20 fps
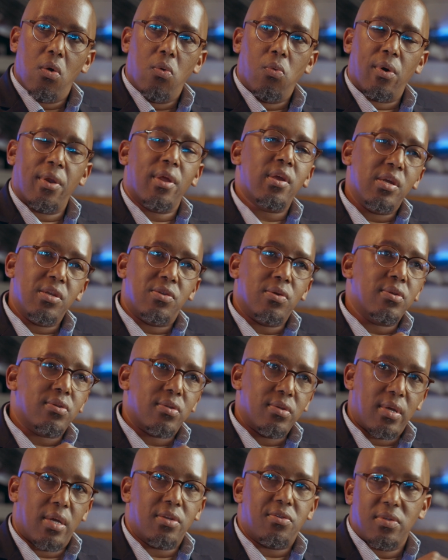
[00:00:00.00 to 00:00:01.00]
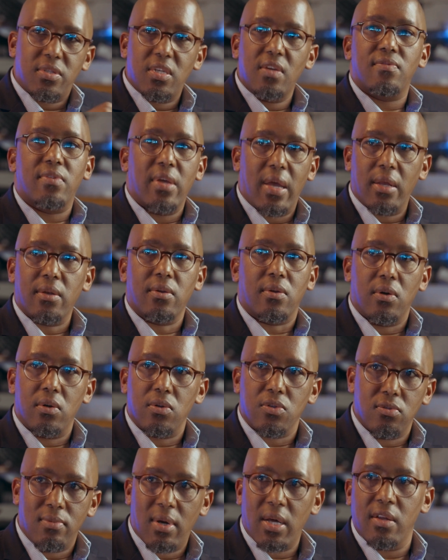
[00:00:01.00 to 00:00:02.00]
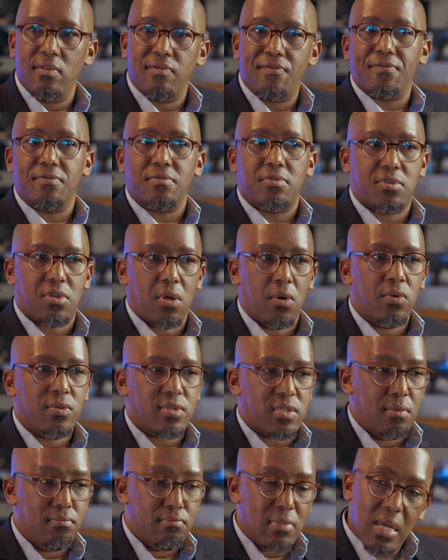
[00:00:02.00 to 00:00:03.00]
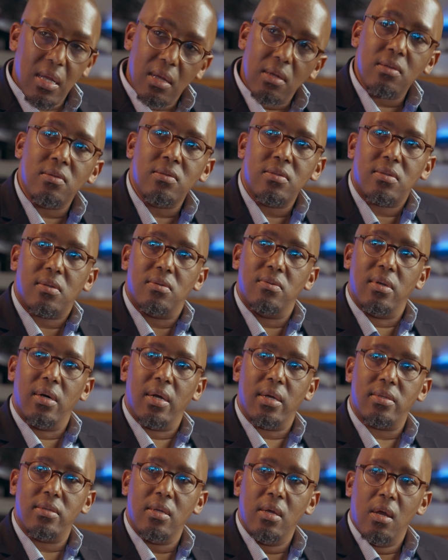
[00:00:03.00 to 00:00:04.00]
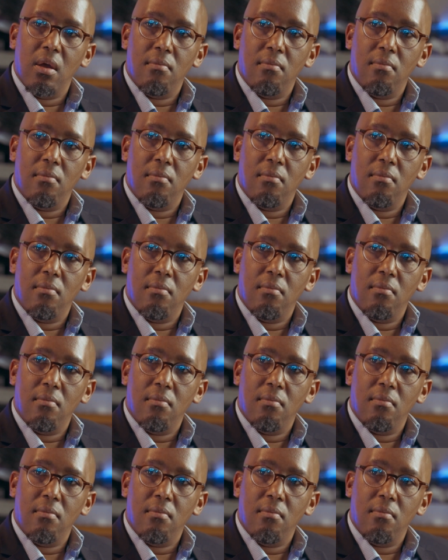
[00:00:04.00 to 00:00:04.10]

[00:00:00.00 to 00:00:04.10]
What are you doing today to achieve the end goal? You might have chose the means, right?